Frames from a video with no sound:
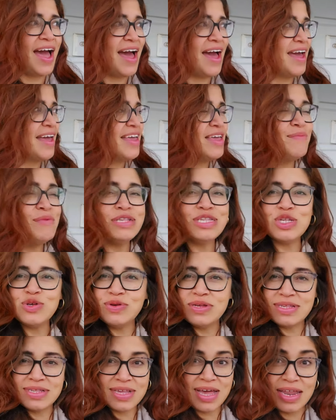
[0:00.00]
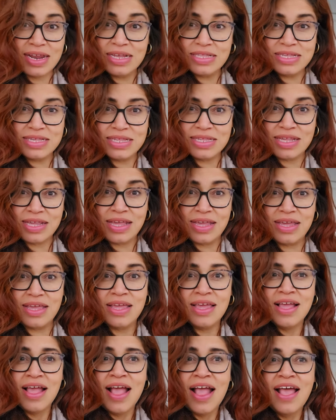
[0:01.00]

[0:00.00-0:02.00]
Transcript: I am so excited to see